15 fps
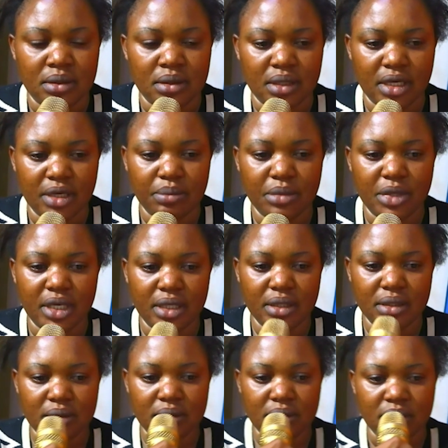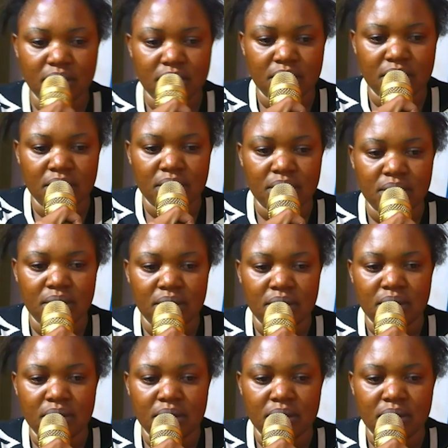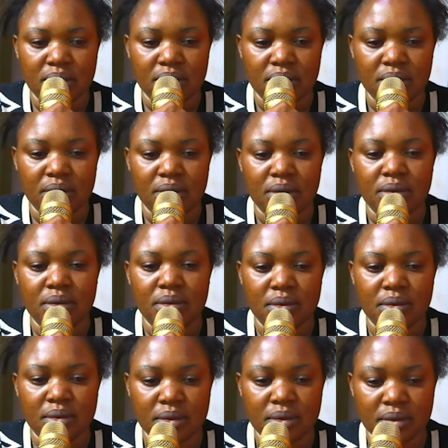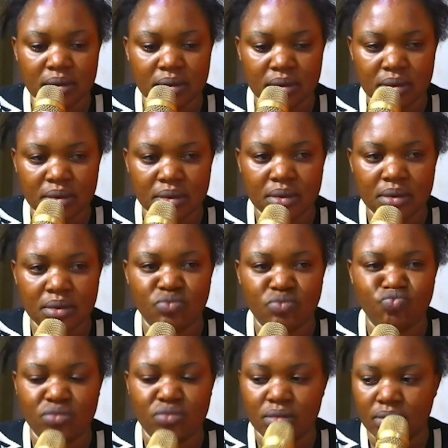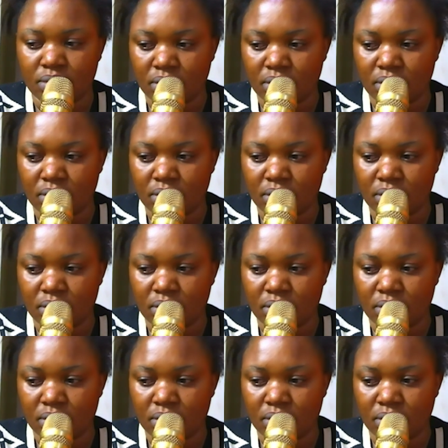He is in charge over your life. He is the one who is protecting all of us.